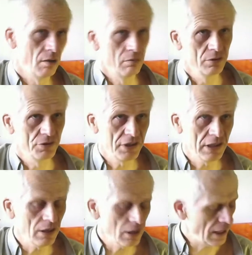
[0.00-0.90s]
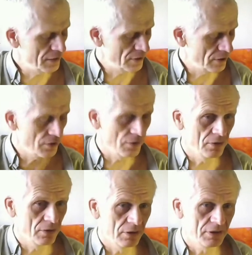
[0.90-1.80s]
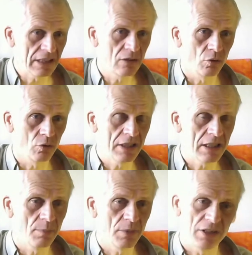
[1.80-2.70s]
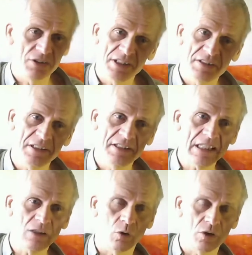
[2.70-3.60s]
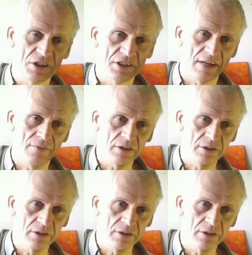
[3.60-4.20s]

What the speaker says: C and the D chord you need up here. Since the D chord is 7,